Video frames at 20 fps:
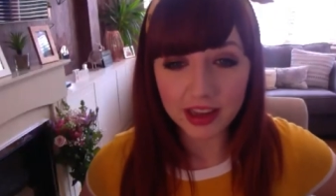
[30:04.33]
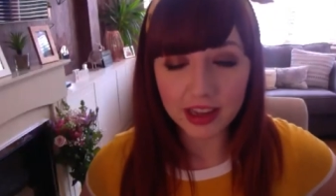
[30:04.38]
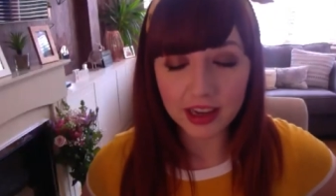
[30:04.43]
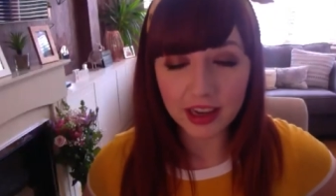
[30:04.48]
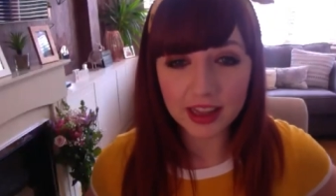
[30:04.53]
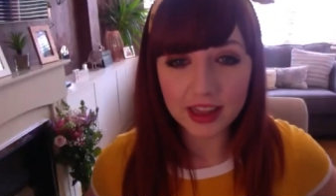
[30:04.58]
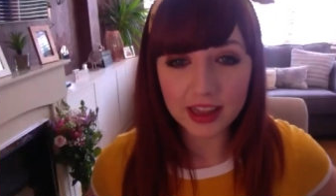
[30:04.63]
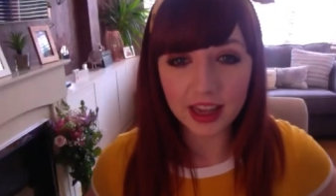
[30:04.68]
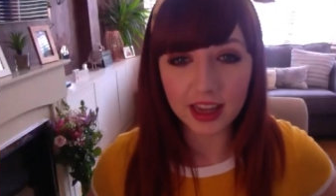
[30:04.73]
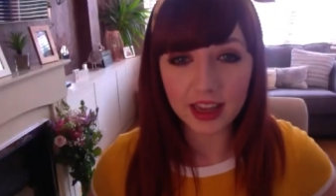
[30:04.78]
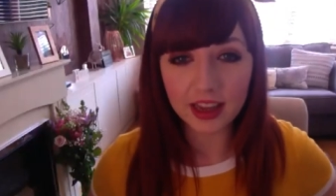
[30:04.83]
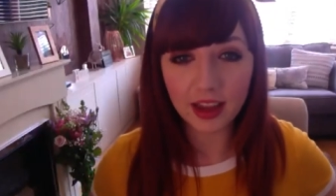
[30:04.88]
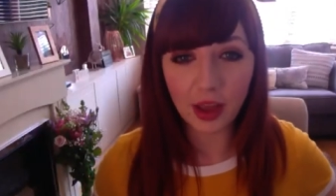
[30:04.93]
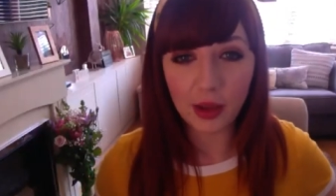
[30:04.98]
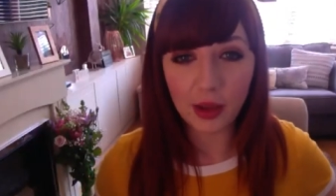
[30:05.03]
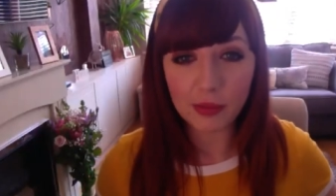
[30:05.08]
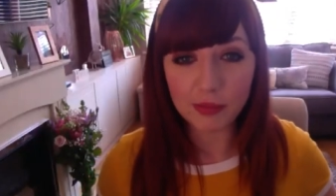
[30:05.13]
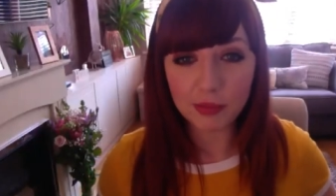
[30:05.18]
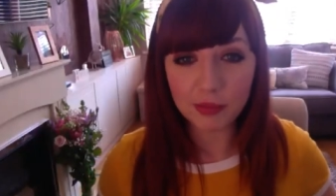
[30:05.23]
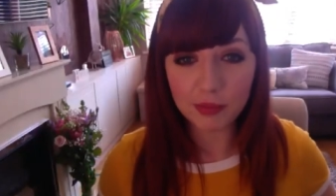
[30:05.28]
And I think
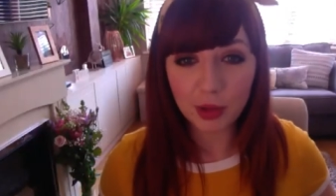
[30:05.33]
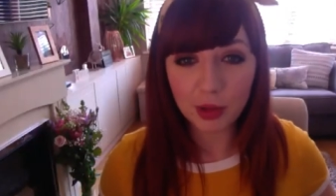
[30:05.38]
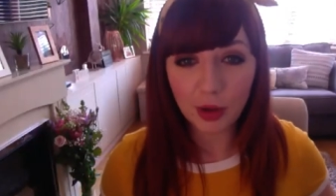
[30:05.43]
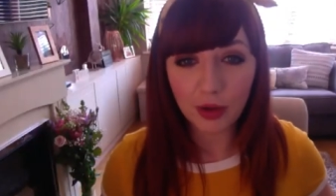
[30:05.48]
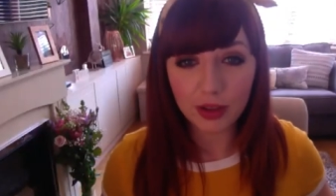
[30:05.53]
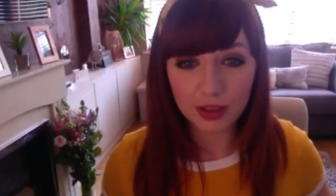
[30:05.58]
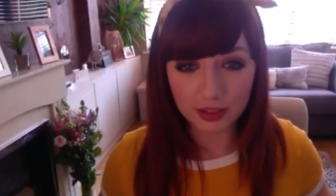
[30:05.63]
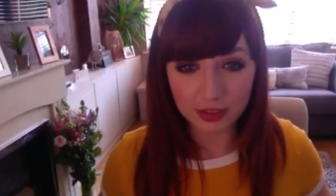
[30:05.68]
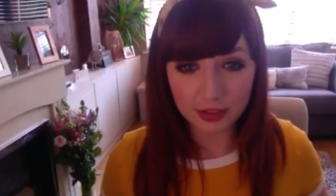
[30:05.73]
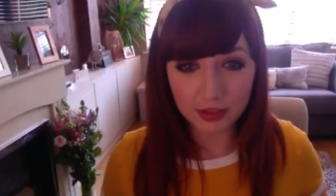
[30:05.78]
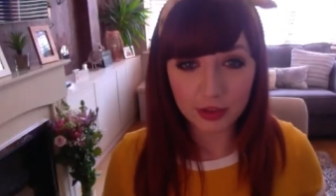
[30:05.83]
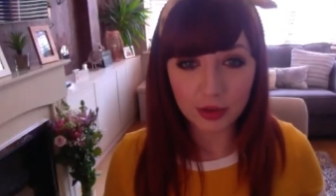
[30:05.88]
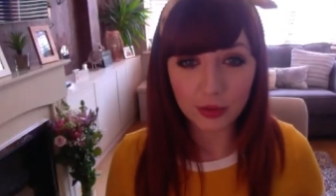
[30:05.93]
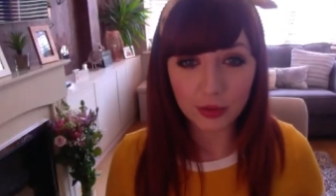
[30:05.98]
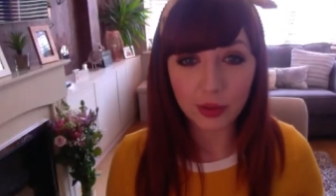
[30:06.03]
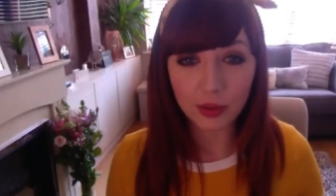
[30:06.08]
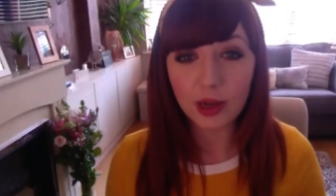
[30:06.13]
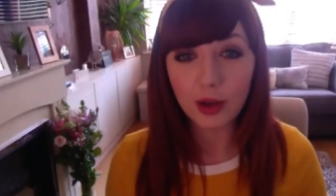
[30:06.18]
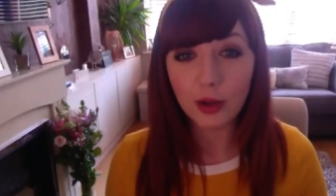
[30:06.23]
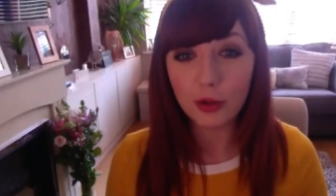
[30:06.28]
clients do
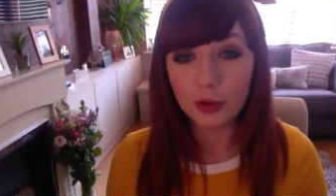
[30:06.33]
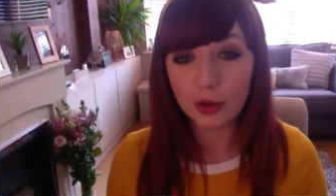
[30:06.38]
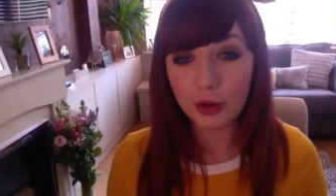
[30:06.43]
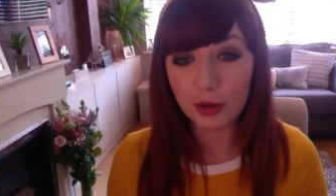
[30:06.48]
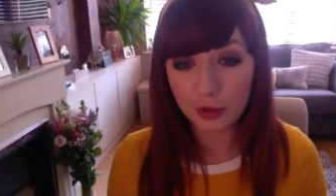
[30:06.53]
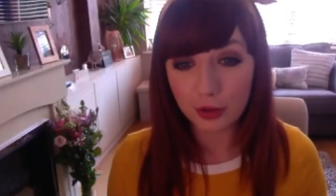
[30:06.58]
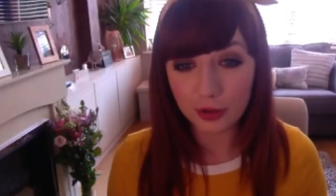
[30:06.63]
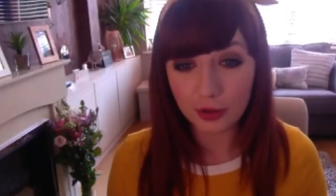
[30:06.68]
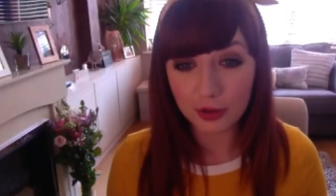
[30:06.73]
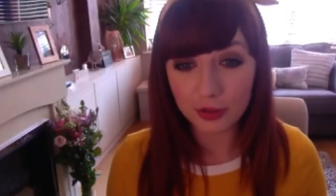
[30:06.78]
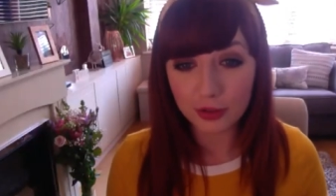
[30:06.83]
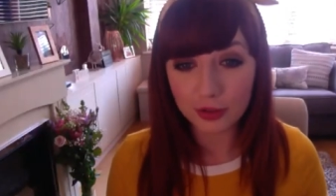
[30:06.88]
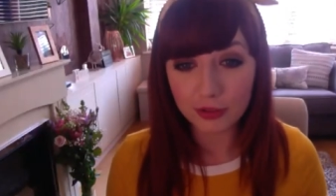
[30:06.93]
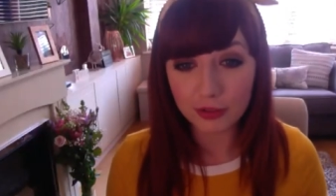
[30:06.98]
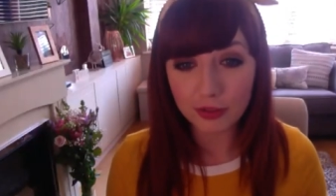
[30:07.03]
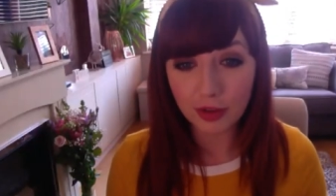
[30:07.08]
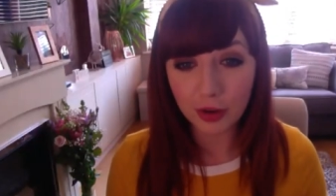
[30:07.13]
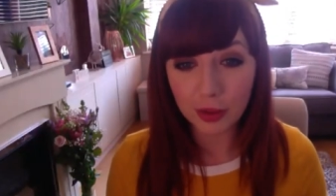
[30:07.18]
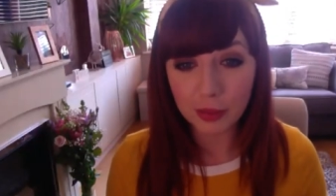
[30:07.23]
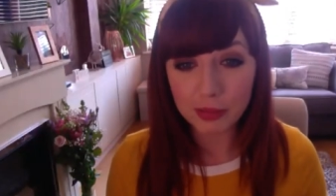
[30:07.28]
unload a lot on
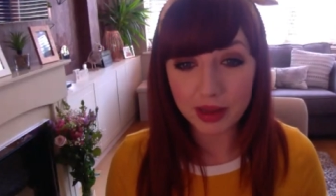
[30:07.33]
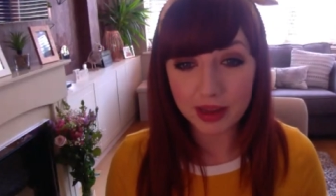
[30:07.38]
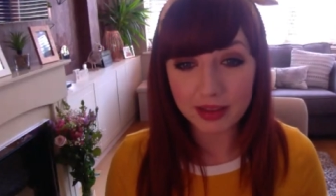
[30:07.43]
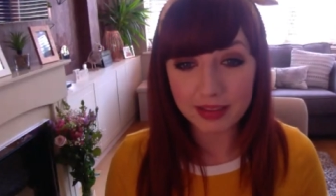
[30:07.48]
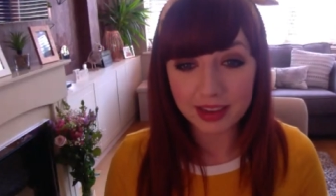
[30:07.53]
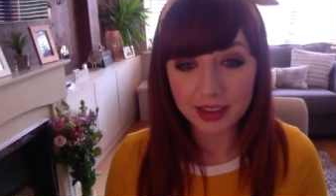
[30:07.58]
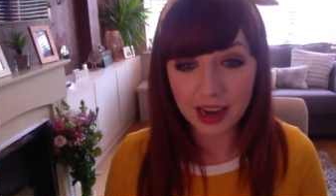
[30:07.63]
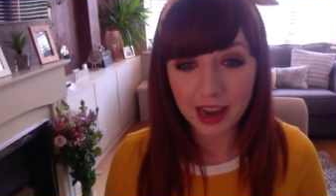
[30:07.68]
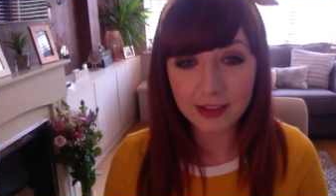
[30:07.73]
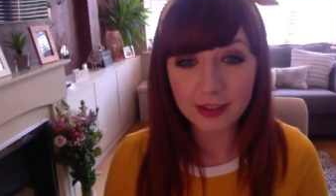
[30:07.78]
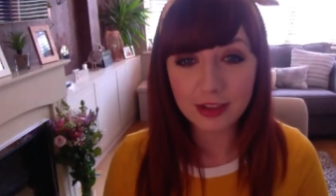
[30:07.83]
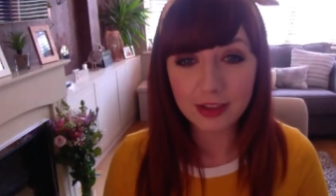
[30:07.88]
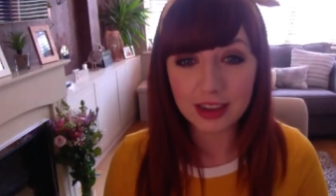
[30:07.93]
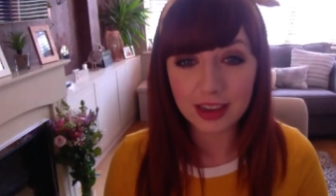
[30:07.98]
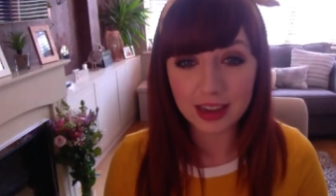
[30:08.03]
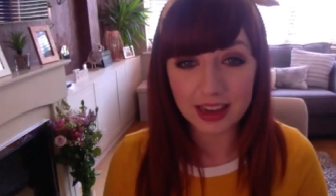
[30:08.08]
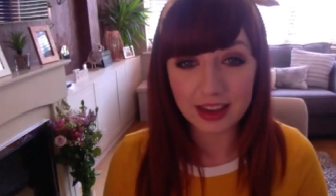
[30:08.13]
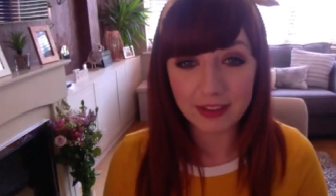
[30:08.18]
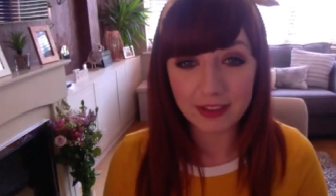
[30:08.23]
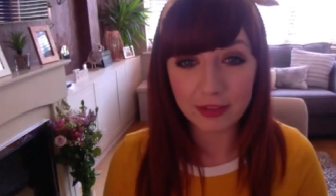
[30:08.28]
therapists. And
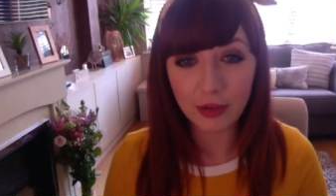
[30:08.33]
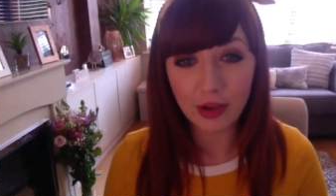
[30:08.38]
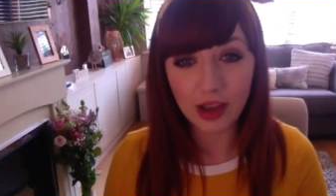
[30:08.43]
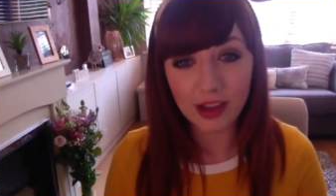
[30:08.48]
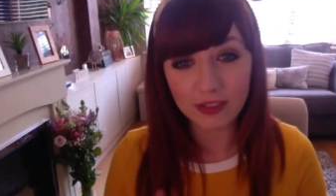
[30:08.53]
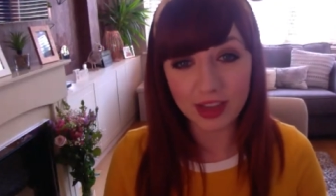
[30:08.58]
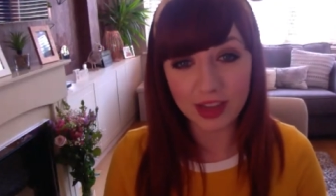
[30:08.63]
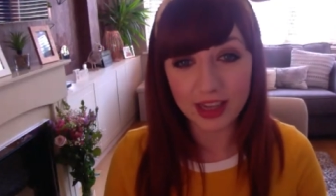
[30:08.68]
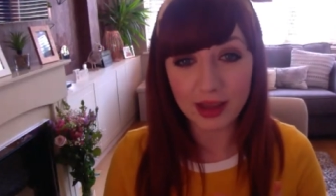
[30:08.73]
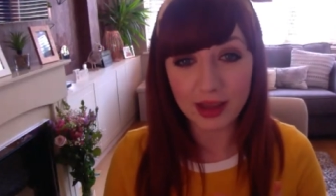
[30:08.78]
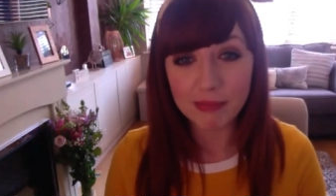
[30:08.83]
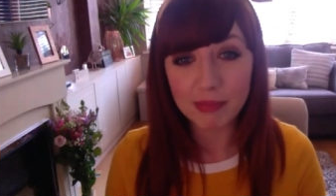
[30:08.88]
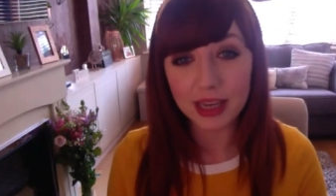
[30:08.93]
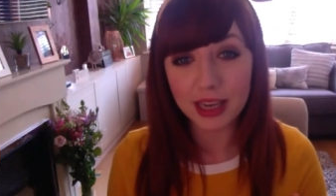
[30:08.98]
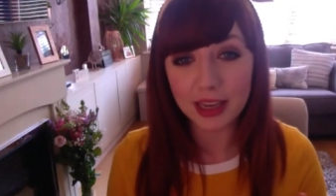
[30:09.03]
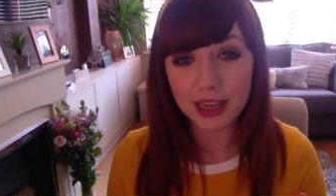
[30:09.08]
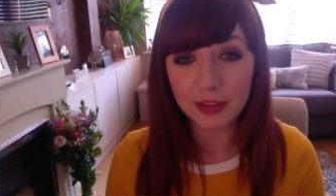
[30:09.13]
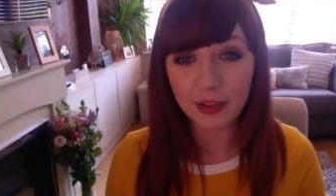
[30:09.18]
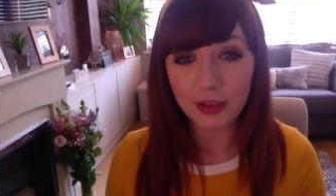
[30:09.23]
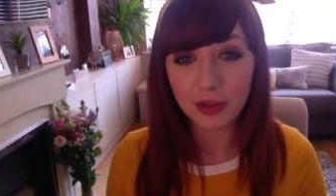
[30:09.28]
actually, if you're having that
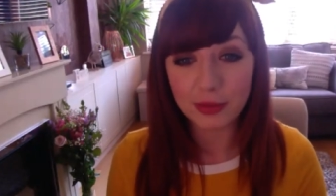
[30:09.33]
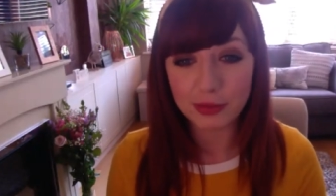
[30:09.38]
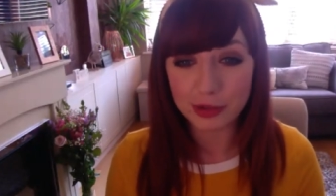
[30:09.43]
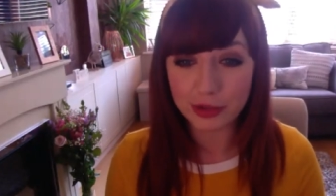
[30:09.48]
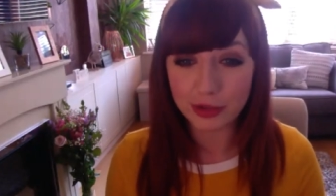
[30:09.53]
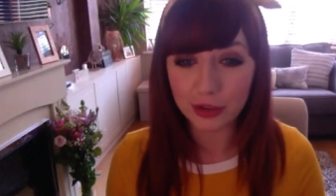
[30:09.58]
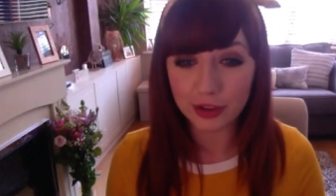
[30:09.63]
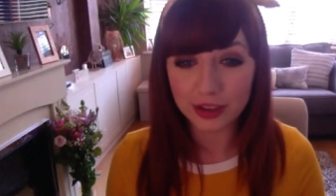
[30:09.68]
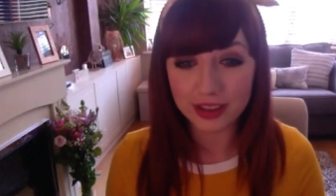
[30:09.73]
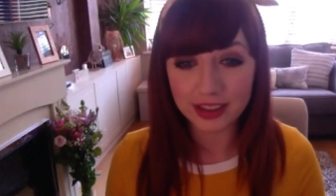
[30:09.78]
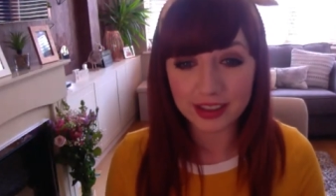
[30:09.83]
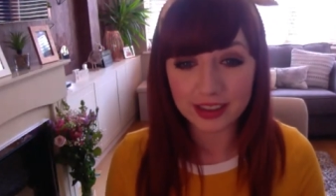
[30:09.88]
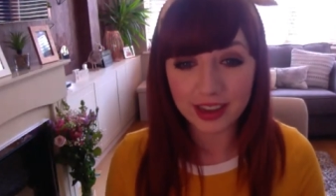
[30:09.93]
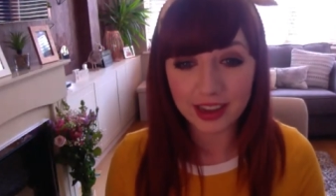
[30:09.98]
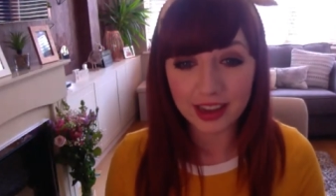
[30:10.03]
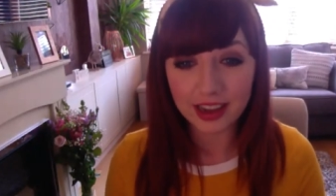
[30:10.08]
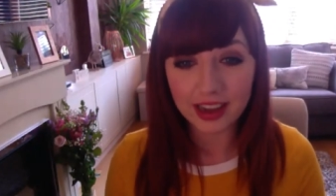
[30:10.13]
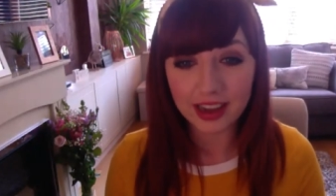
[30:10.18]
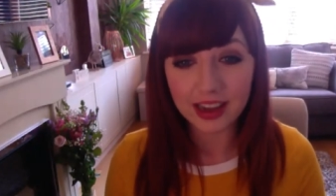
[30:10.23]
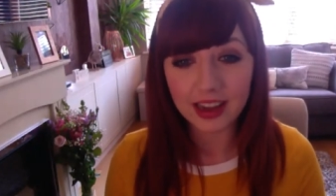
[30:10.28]
many times during the
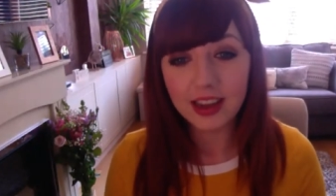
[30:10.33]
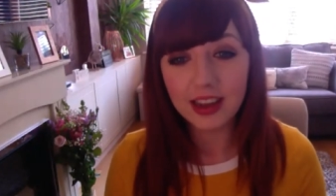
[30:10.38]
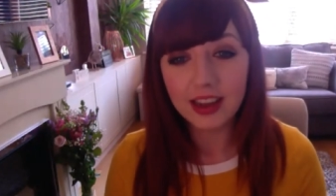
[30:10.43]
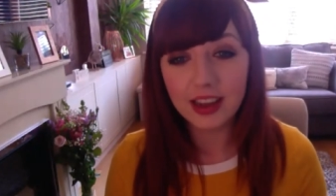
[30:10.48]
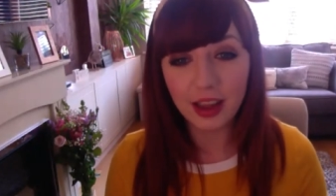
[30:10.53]
day,